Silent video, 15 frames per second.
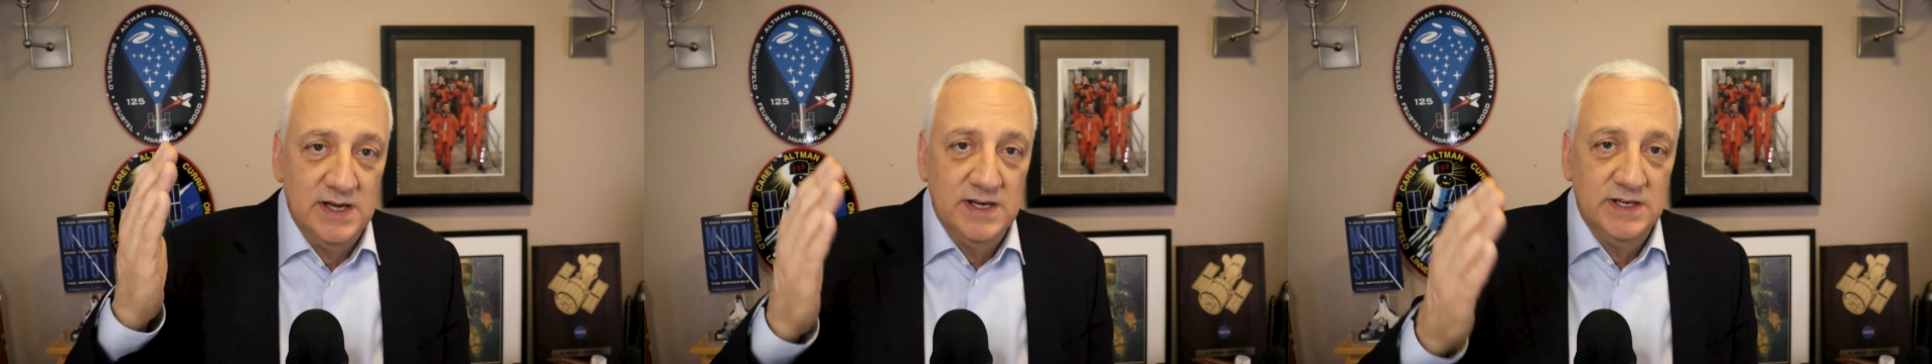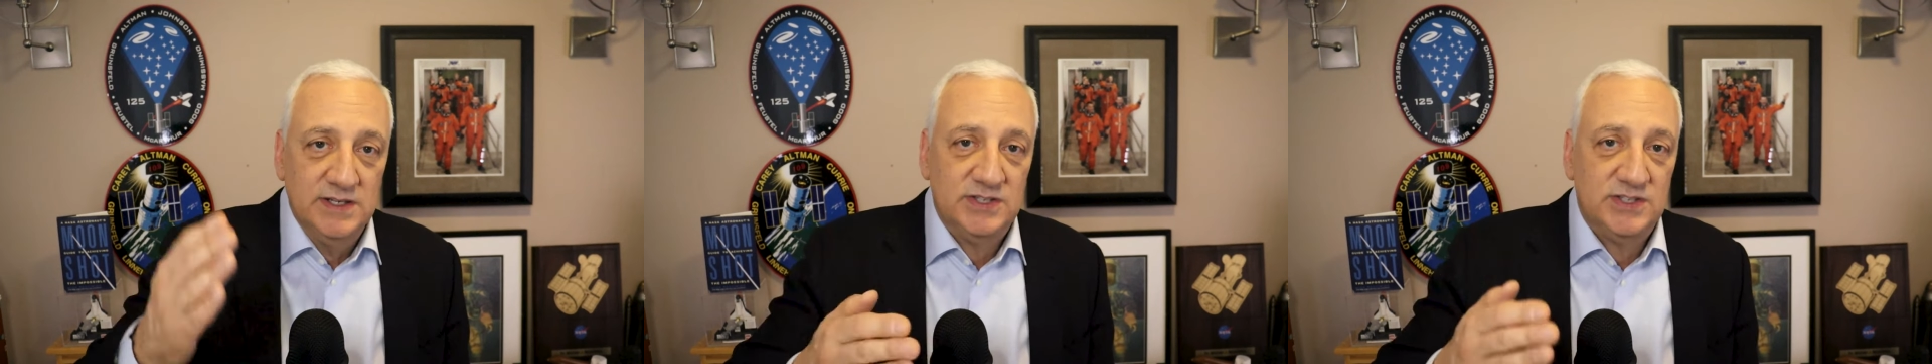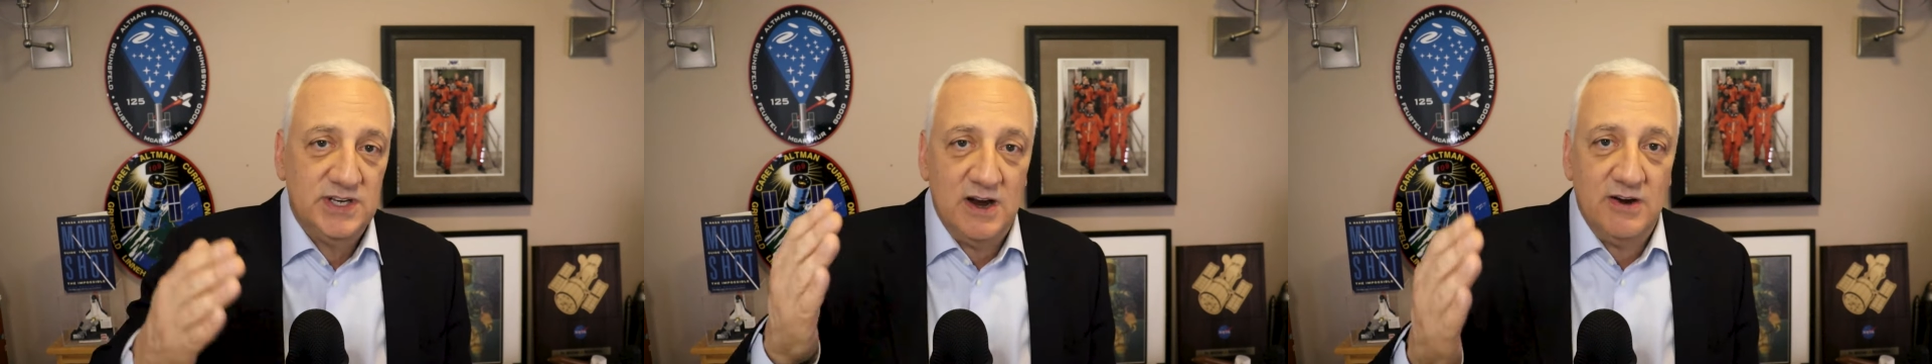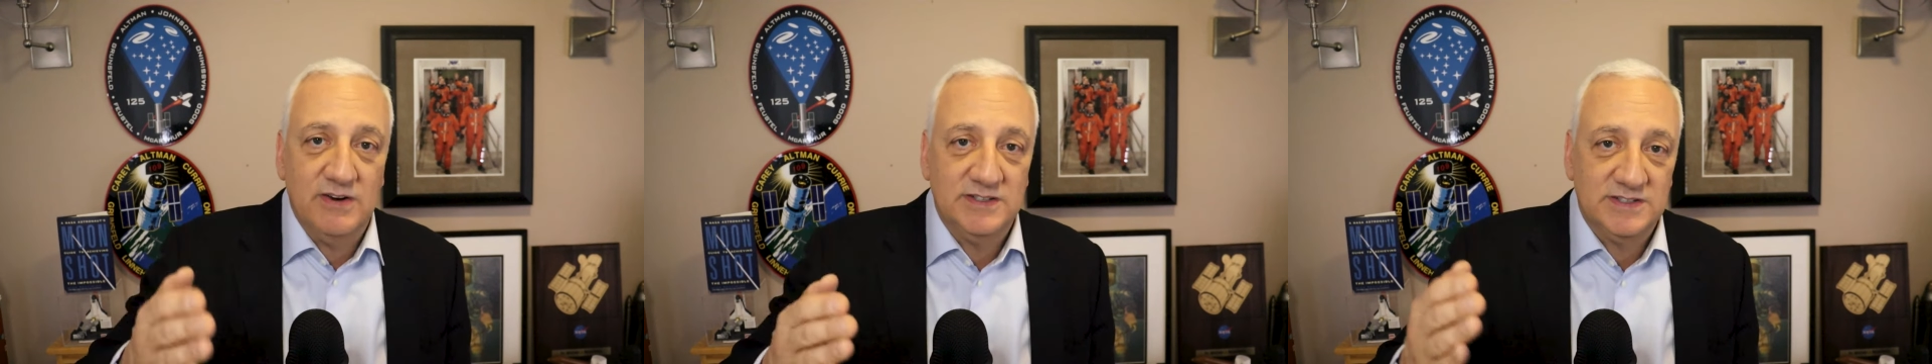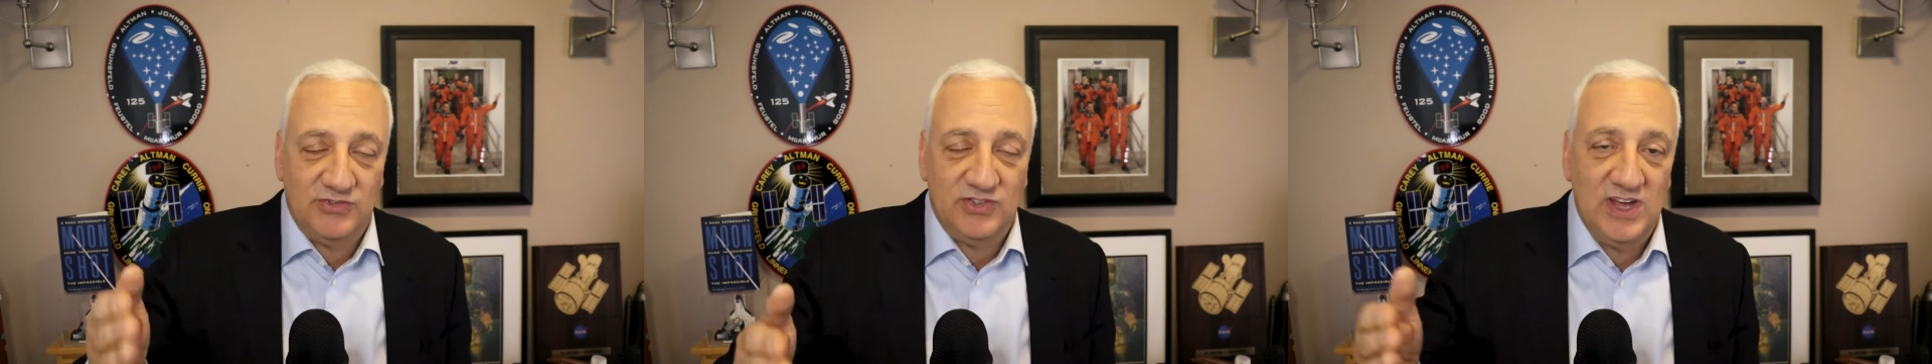series
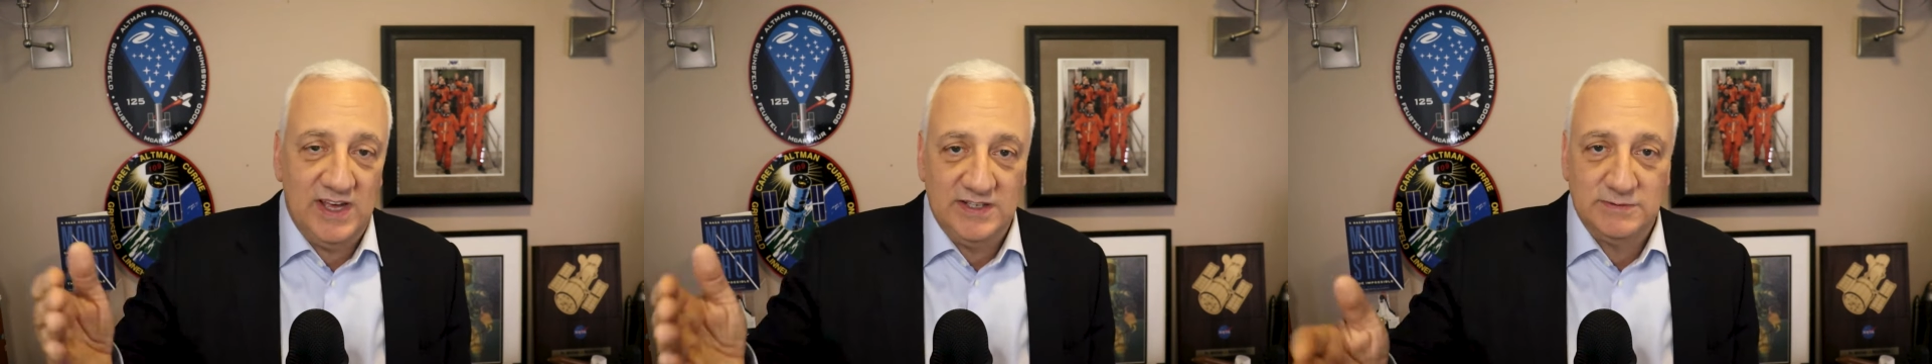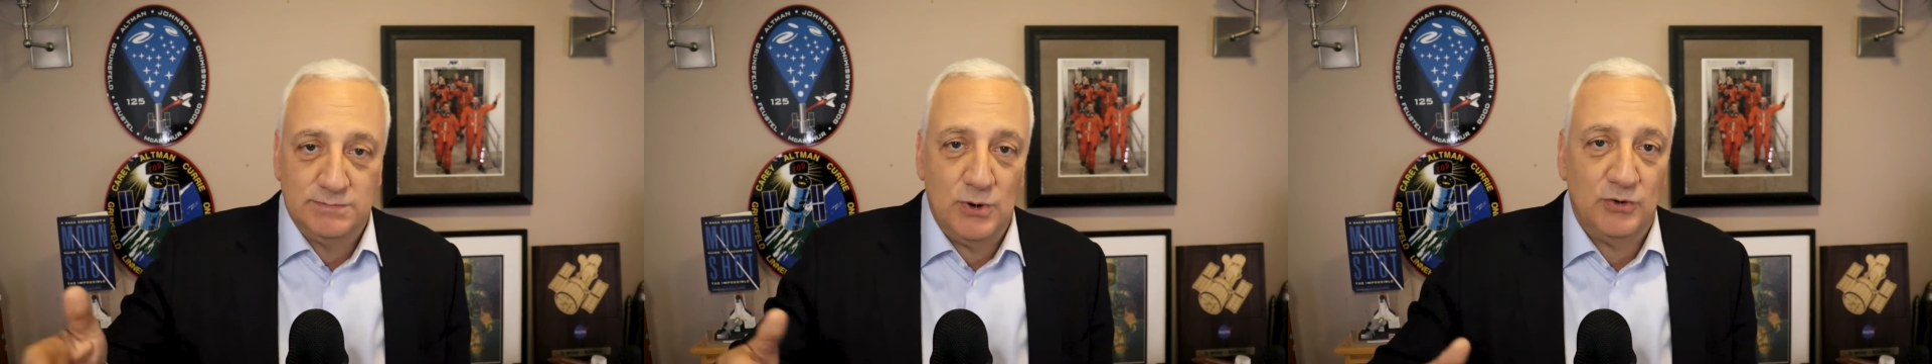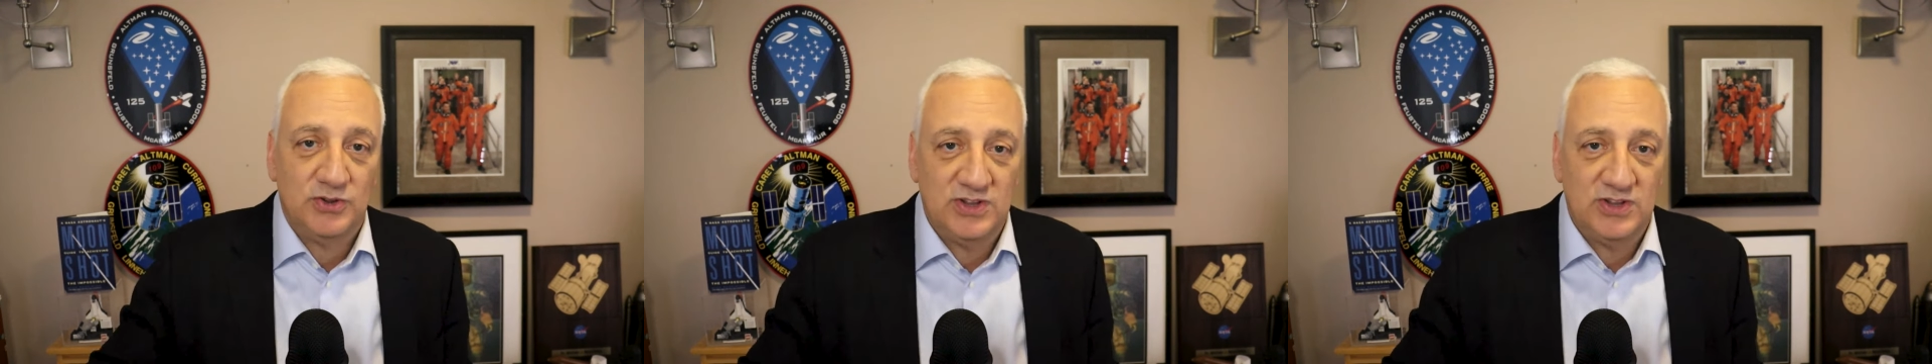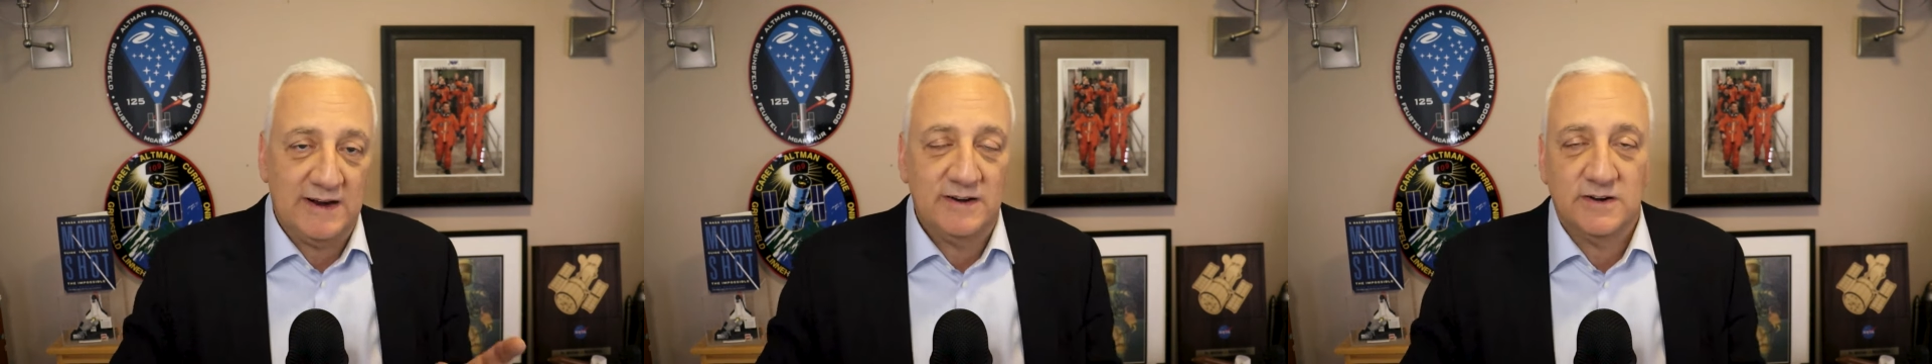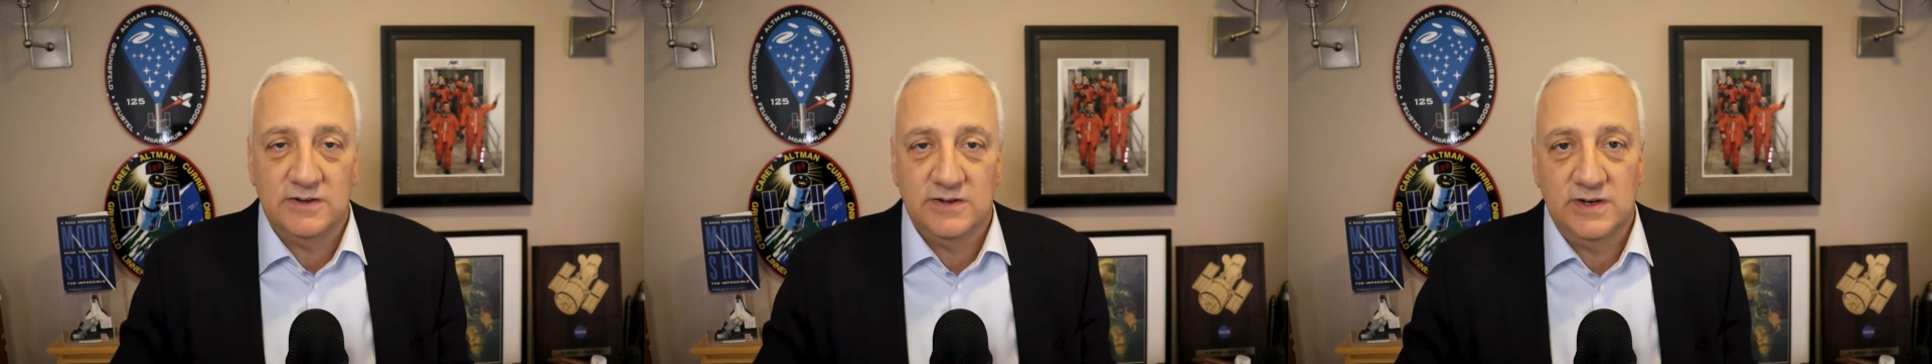of things, both
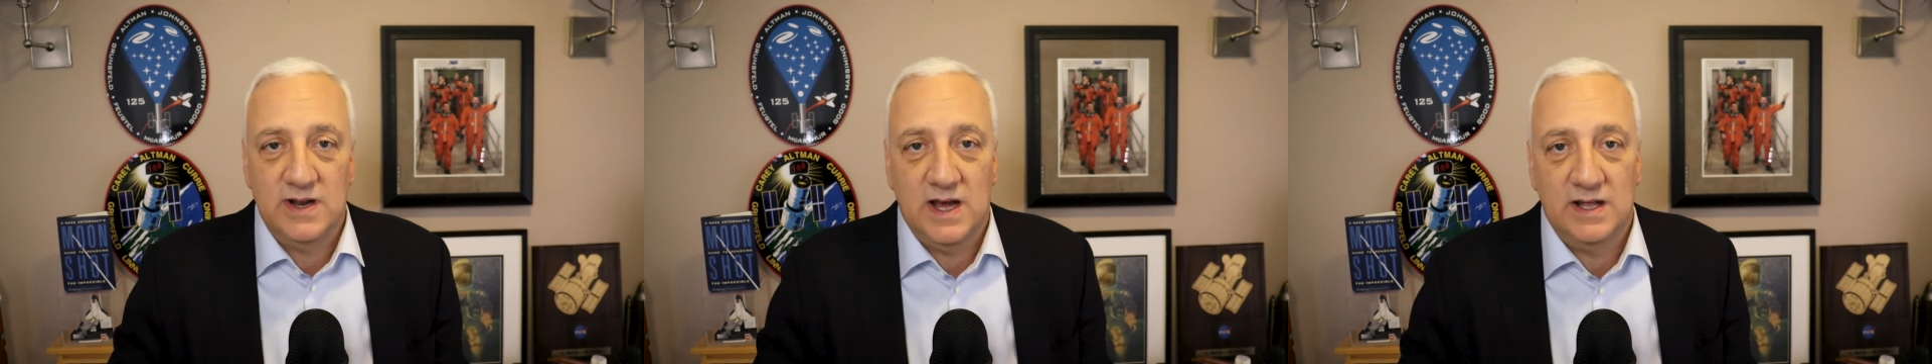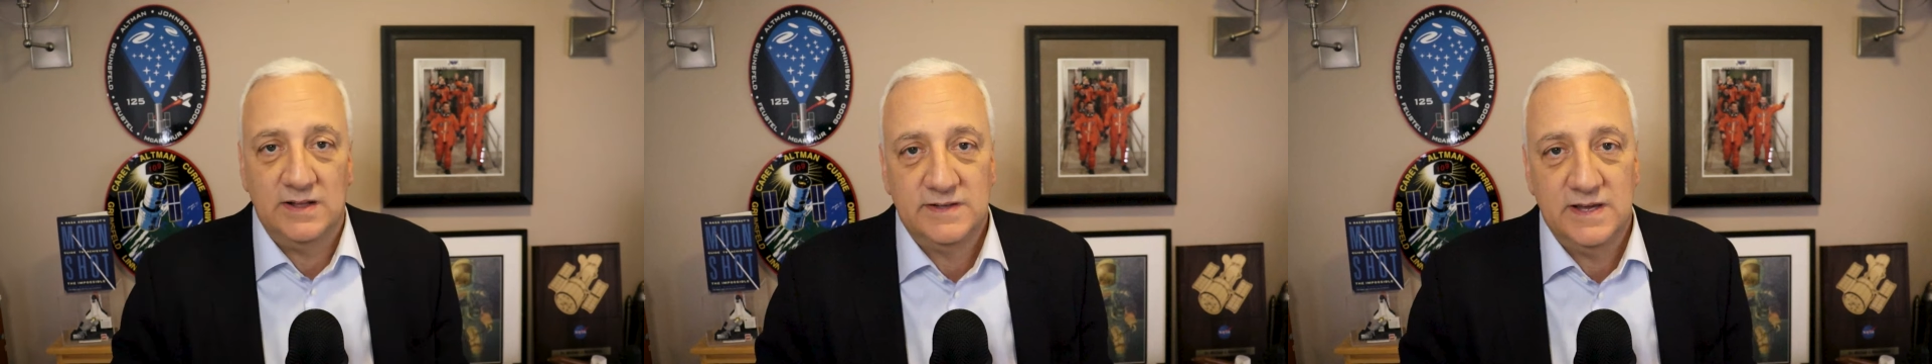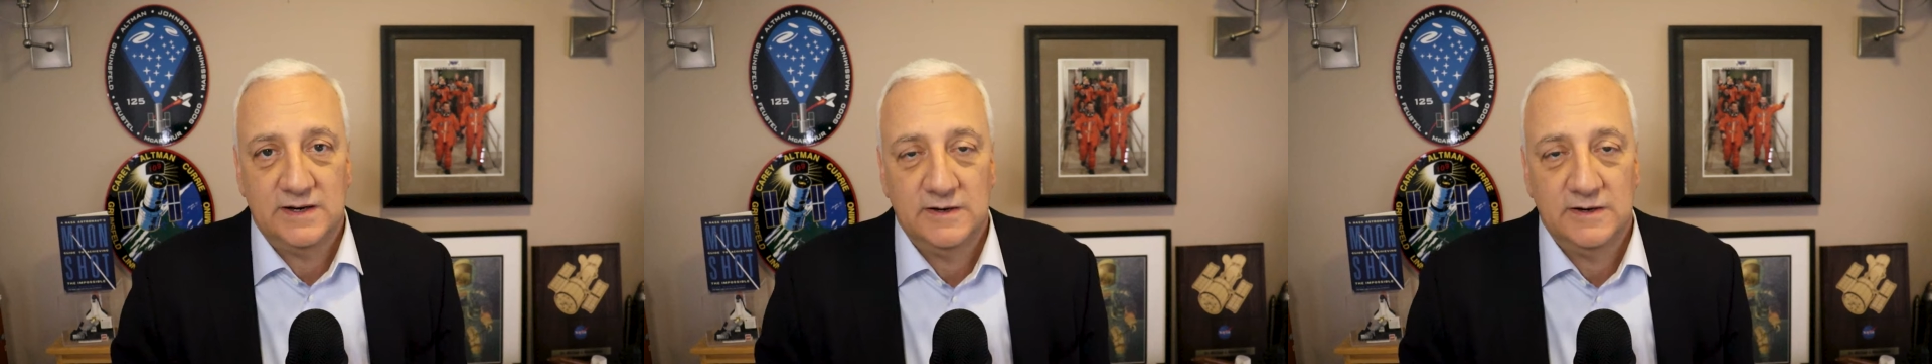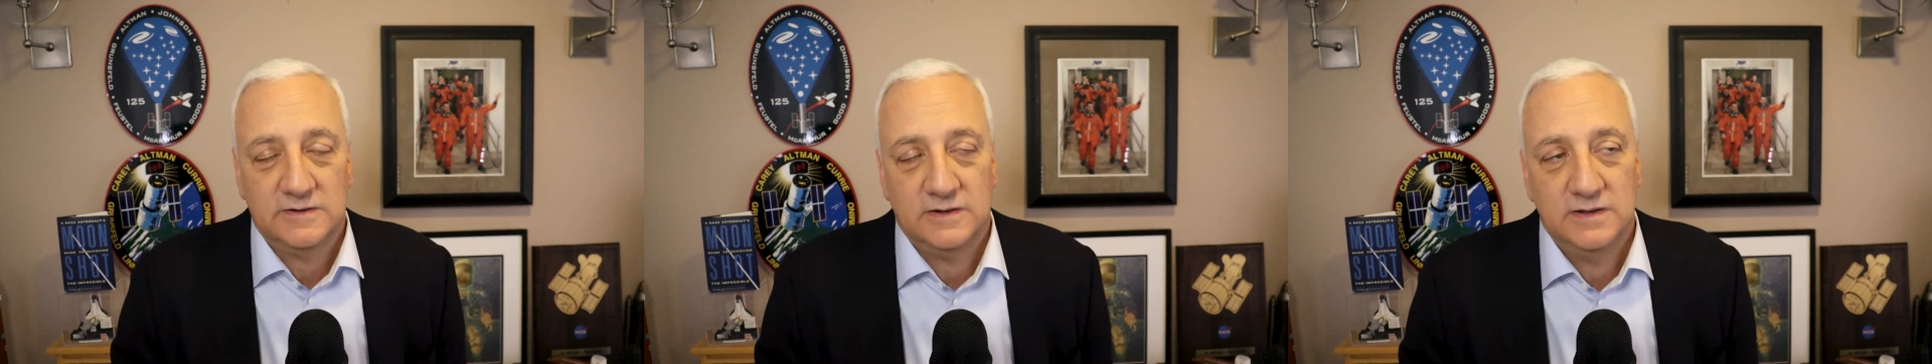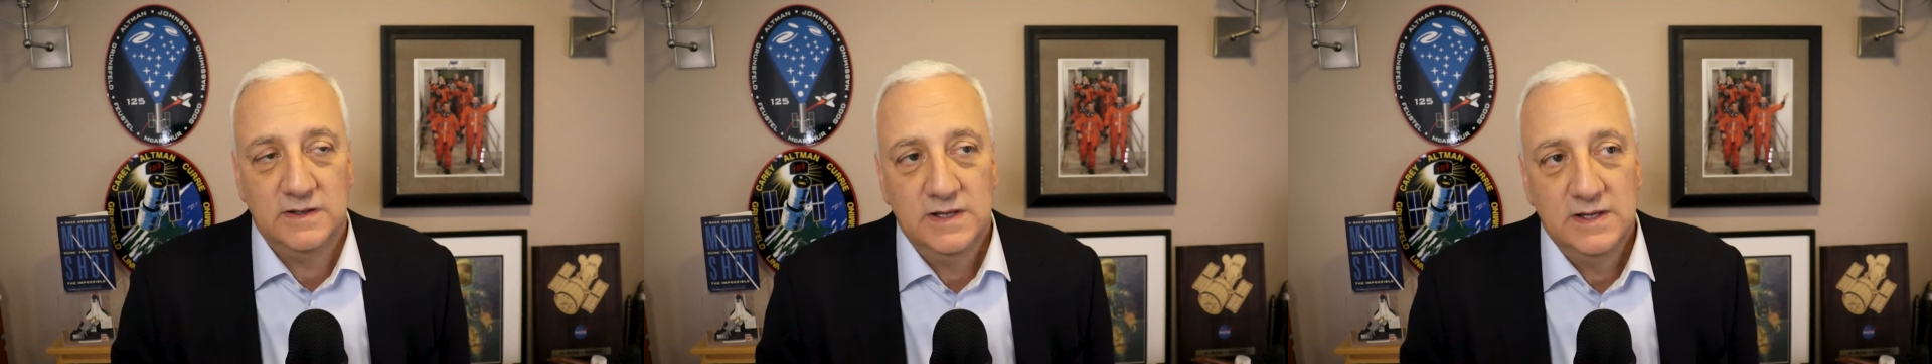technical and non-technical